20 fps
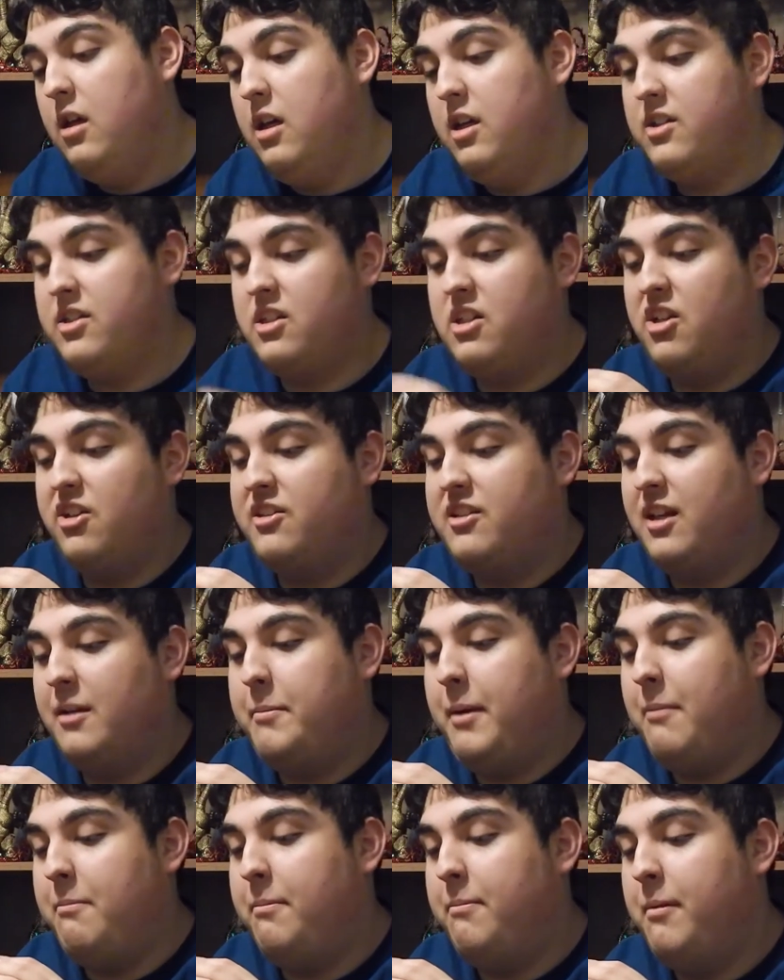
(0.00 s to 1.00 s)
It's just like
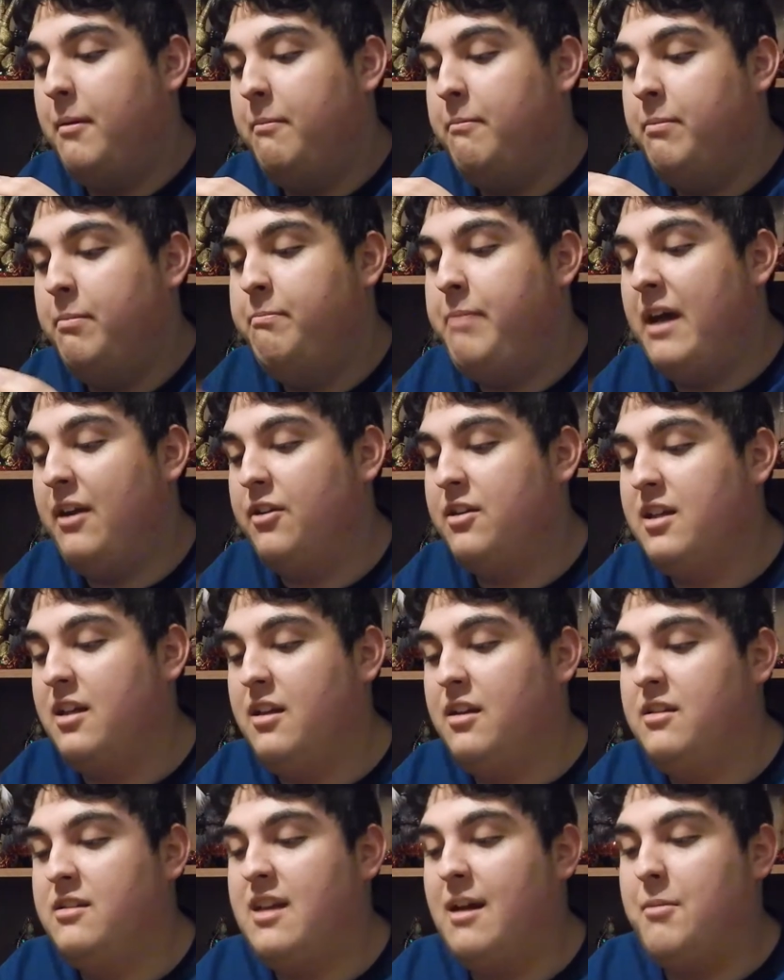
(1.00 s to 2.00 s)
battle
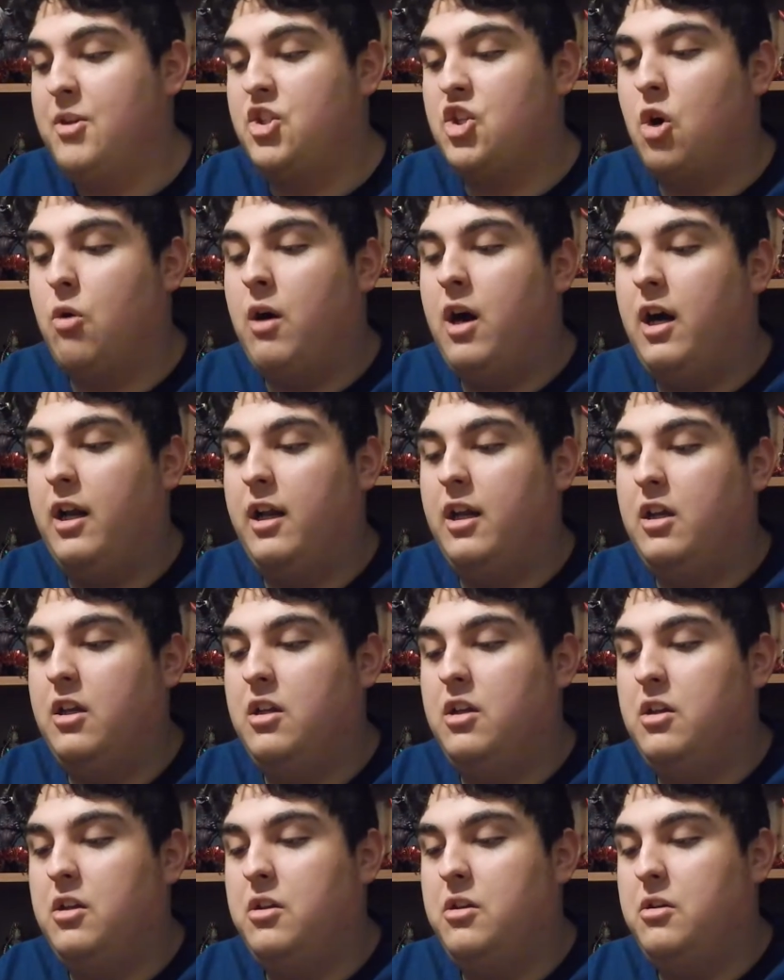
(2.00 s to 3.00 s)
damage Gohan.
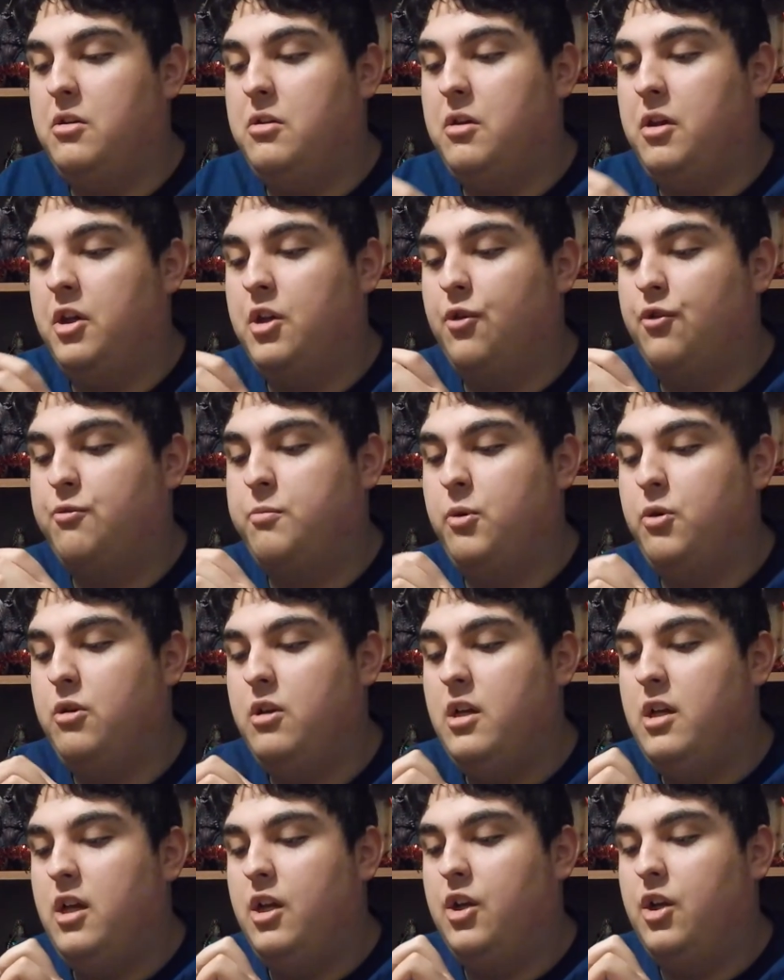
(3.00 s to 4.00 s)
It, it, goes more
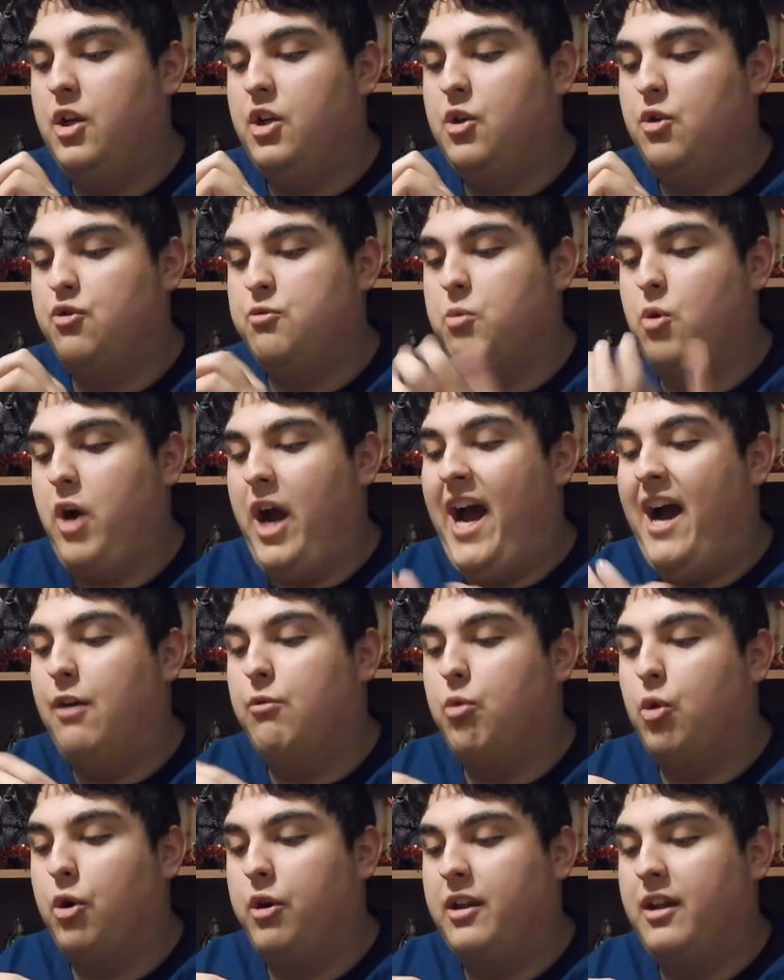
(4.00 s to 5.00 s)
it goes more
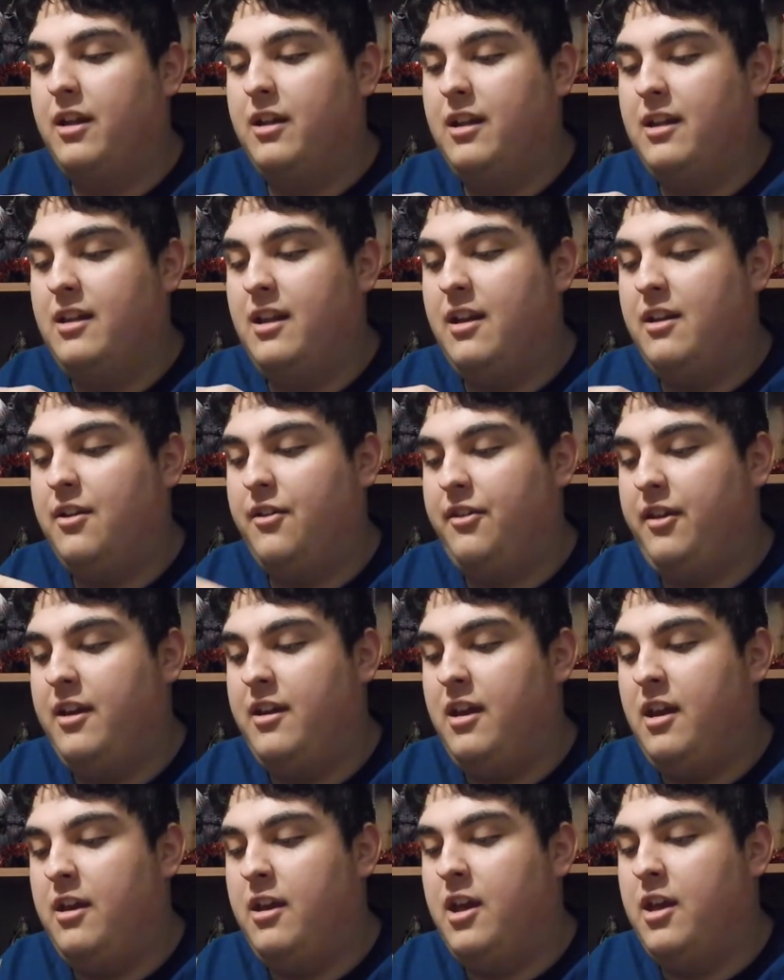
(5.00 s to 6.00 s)
outward than it does
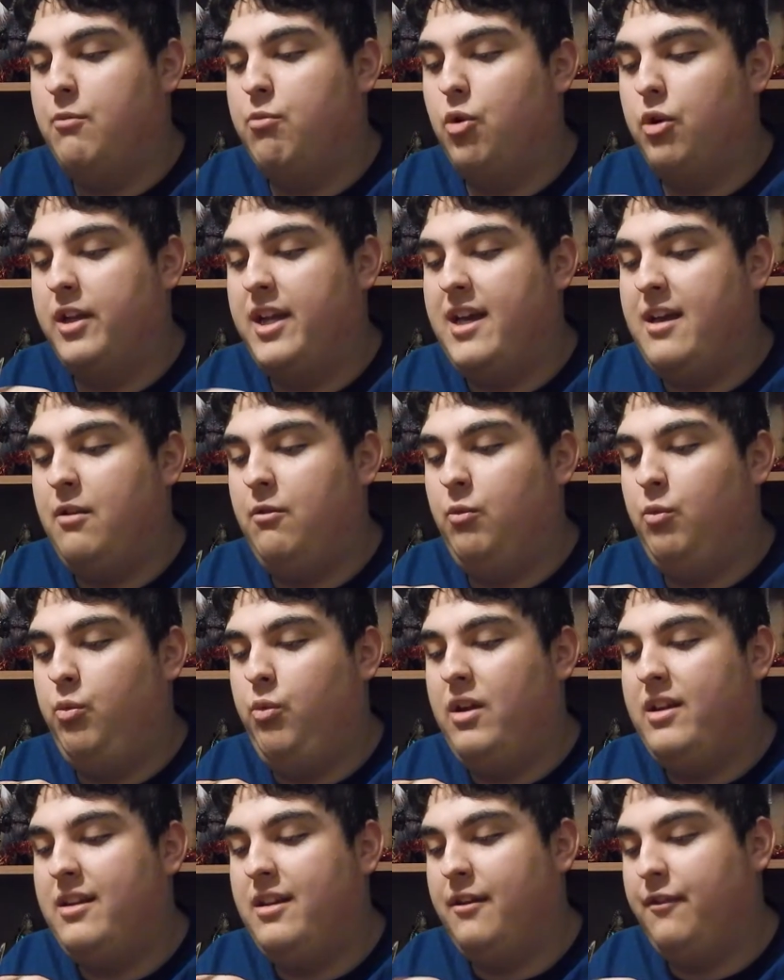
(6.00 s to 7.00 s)
inward. That
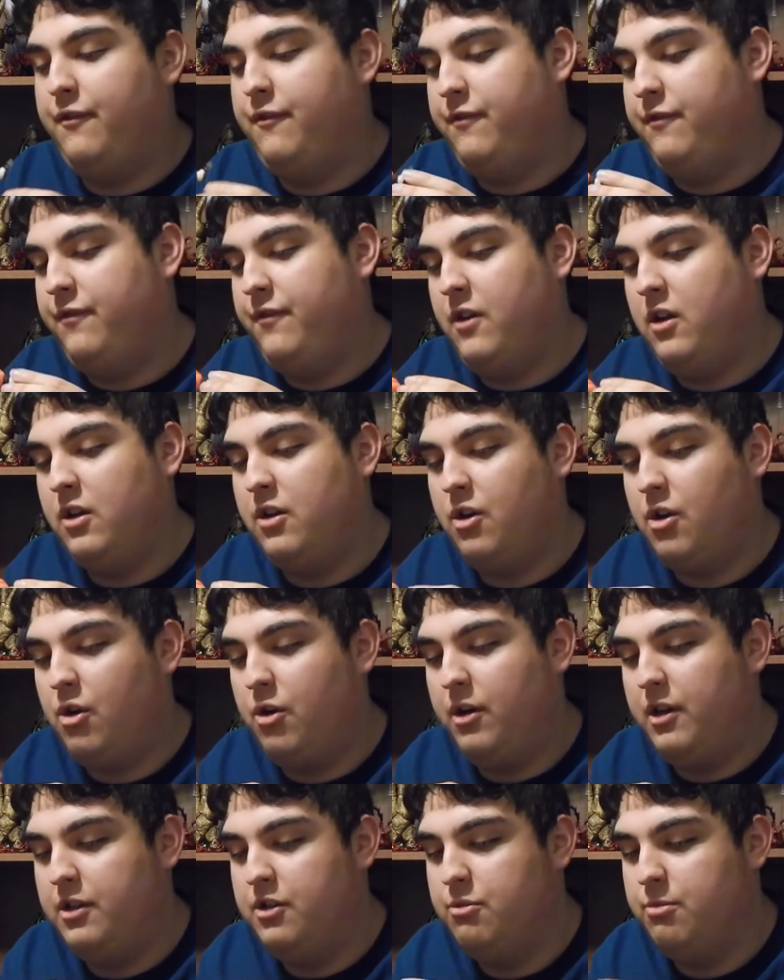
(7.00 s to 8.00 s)
what the fuck are
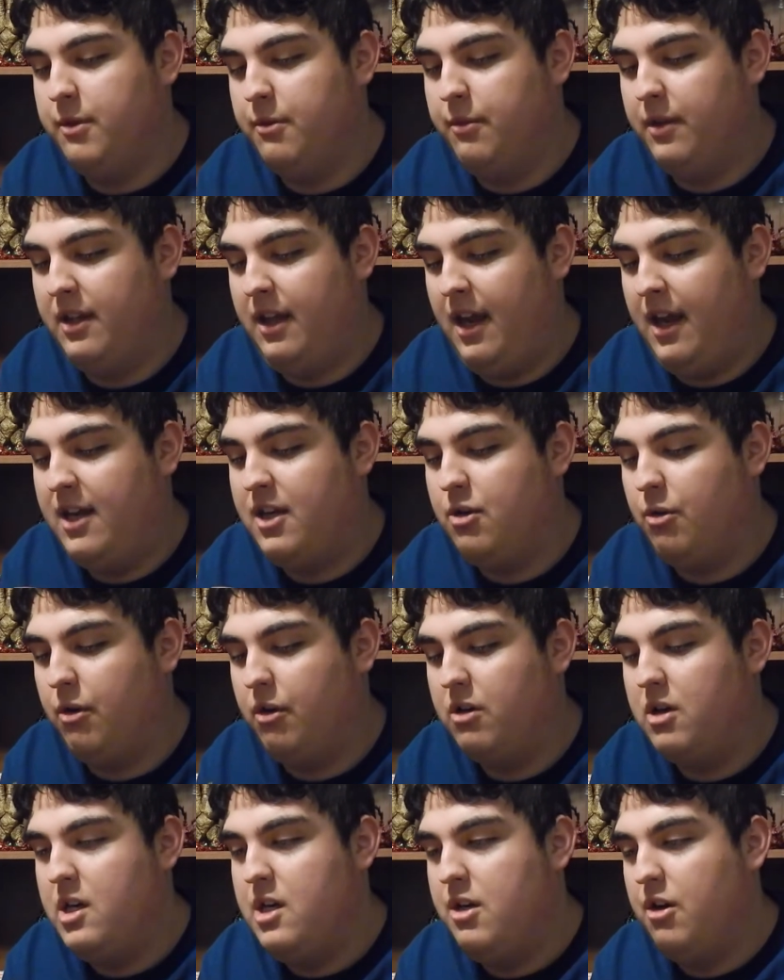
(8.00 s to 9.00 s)
they doing with the
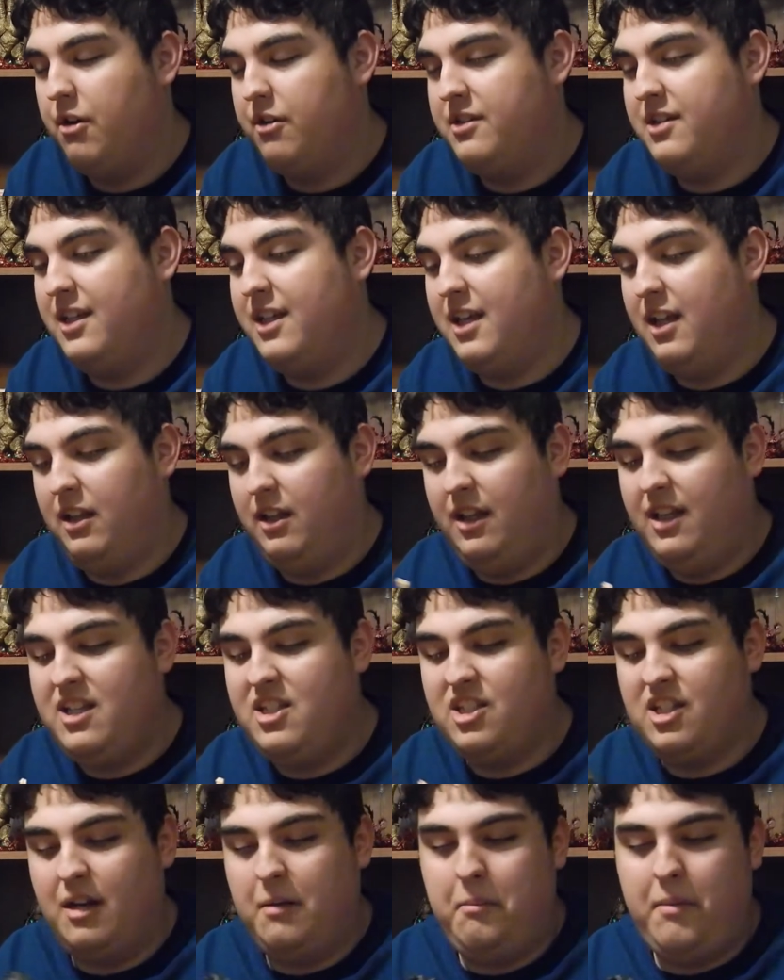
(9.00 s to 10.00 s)
angle
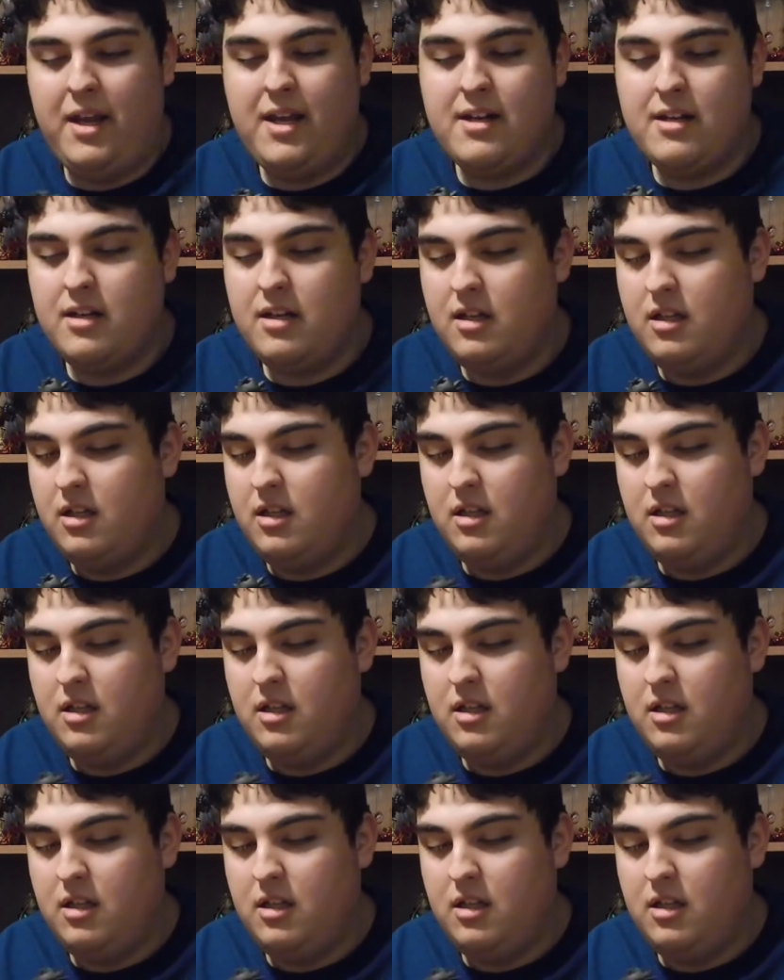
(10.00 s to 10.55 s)
articulation, man?